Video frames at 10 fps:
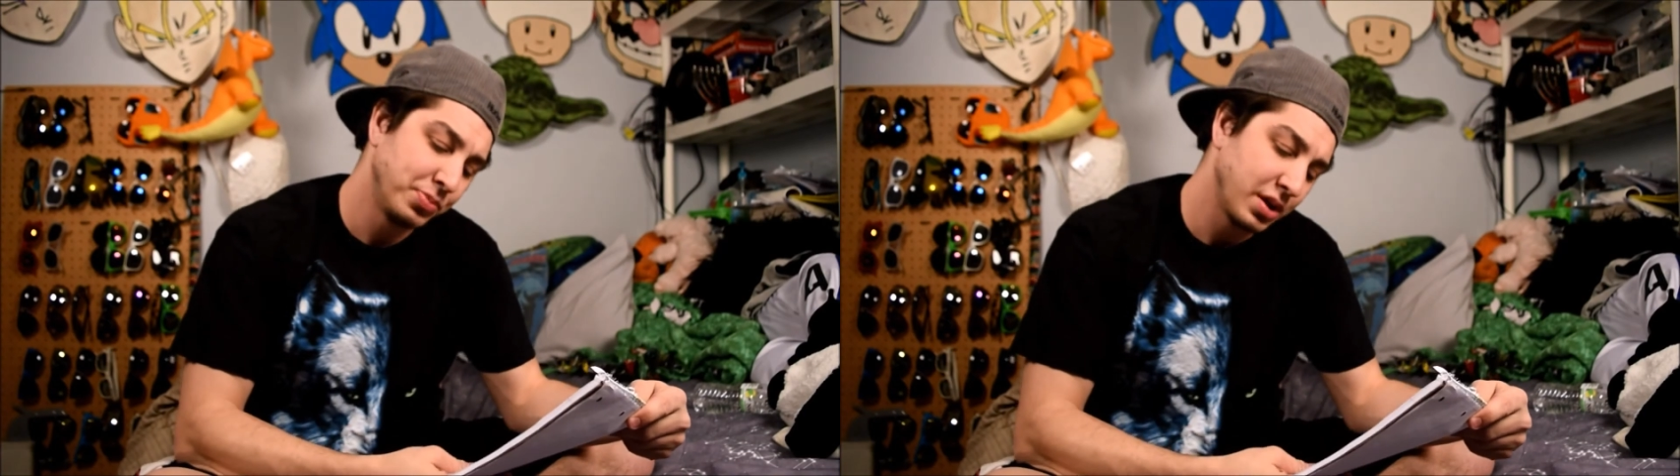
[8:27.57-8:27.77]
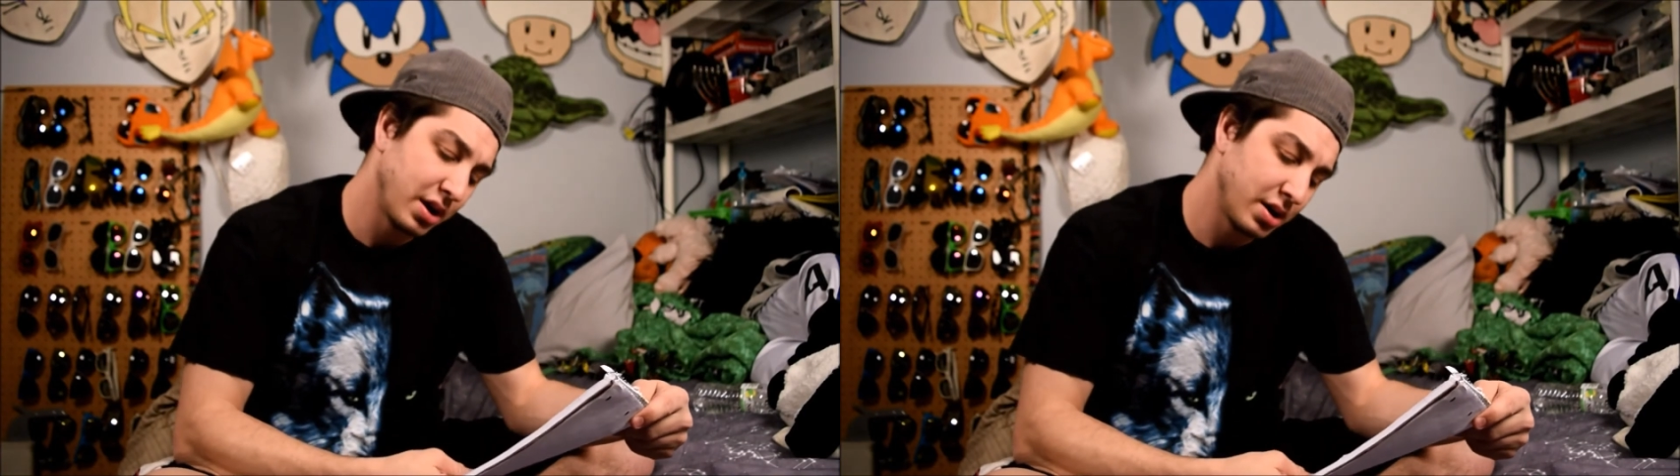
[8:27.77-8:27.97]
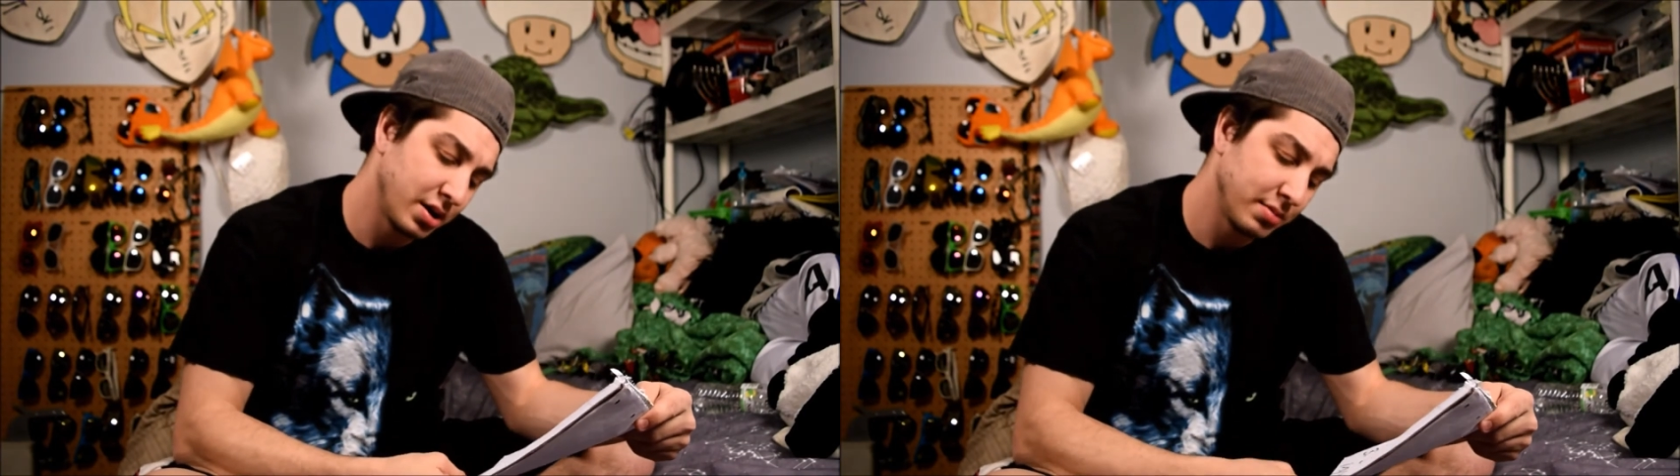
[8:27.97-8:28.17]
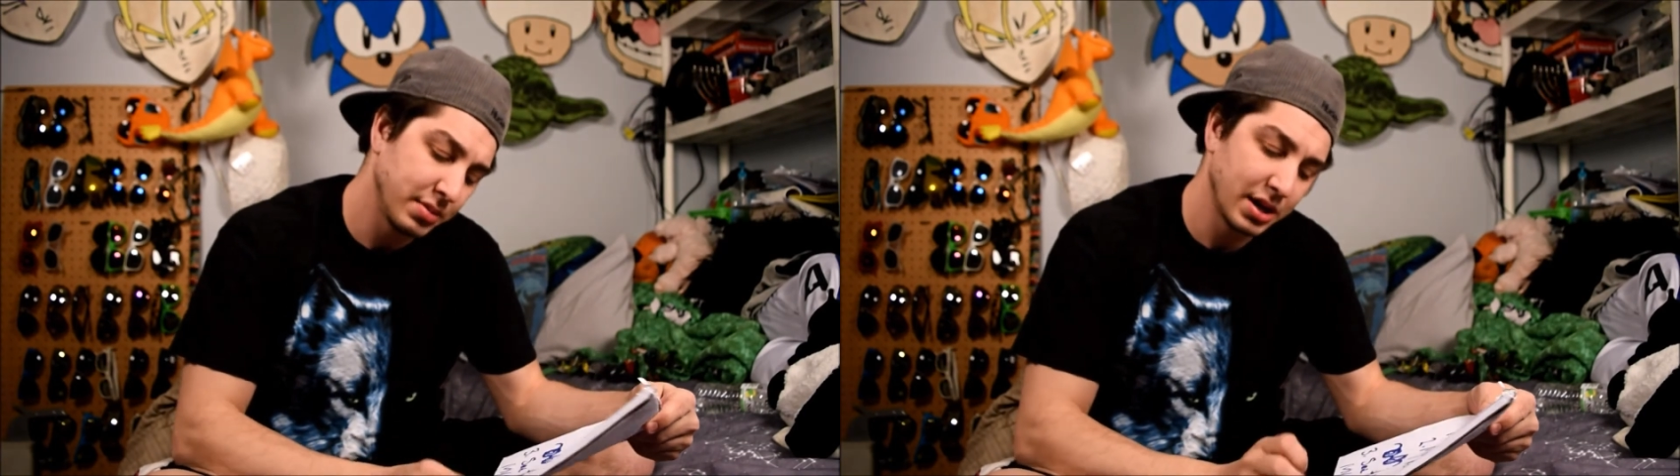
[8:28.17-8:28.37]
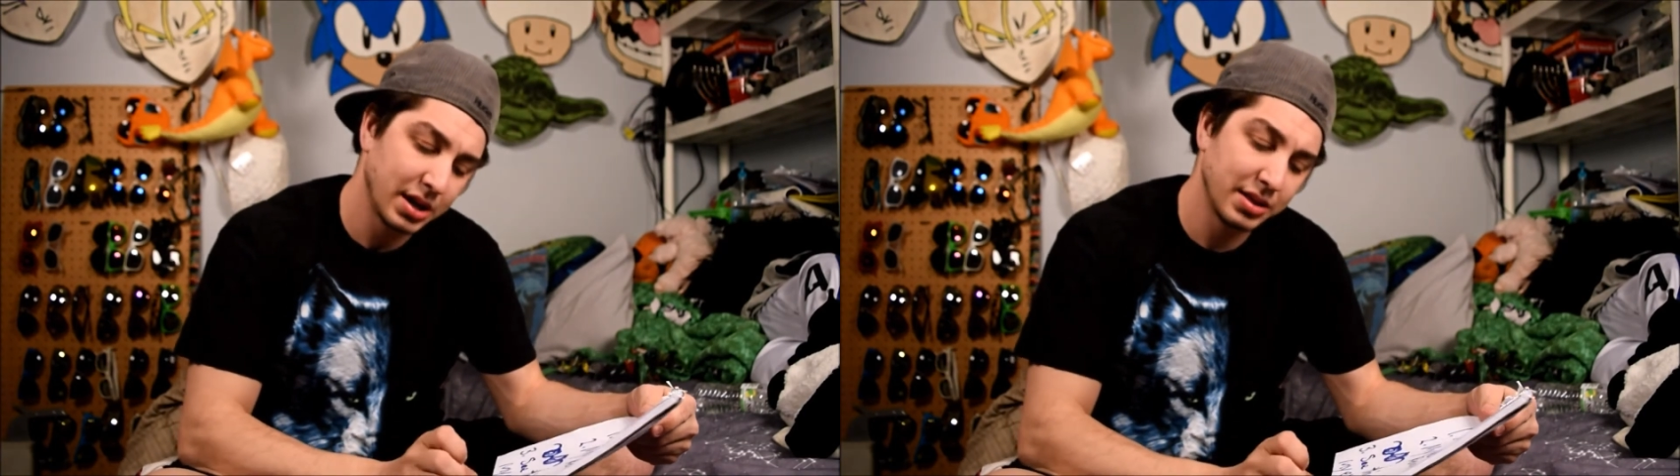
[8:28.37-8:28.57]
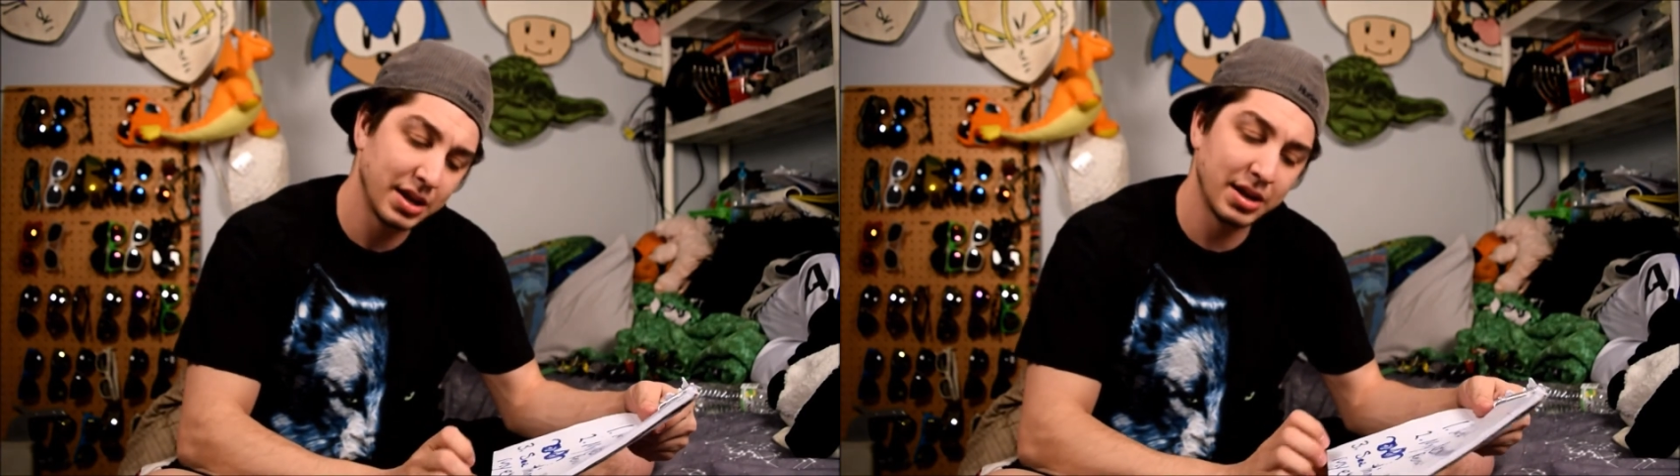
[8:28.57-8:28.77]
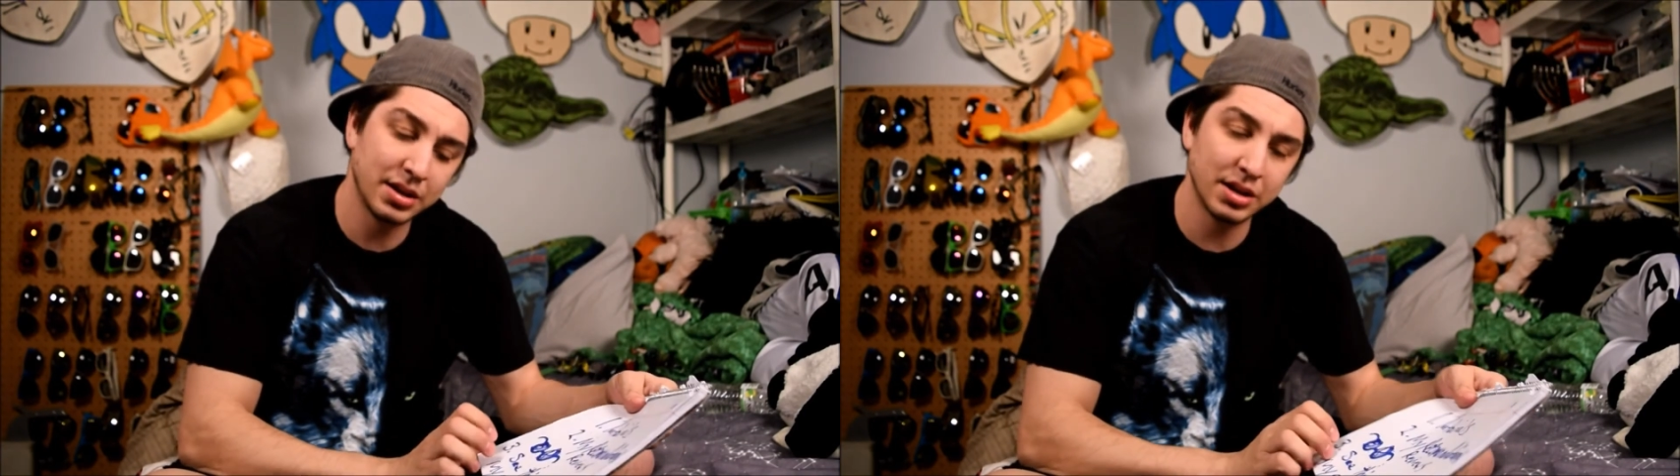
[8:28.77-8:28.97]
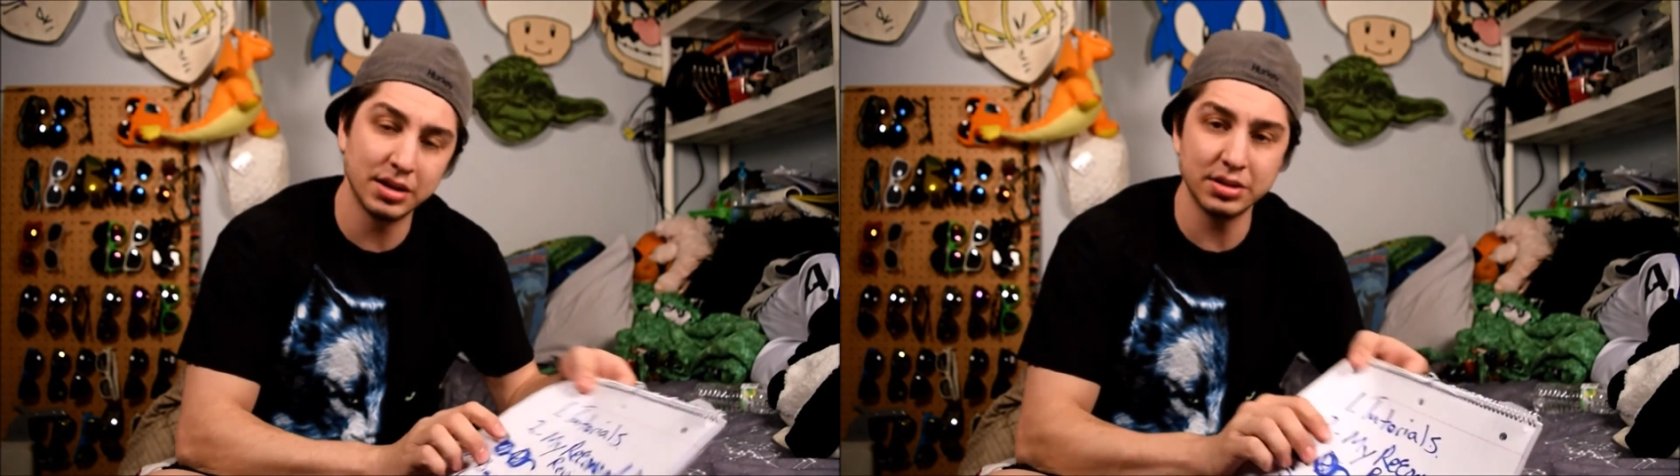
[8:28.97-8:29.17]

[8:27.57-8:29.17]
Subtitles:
And then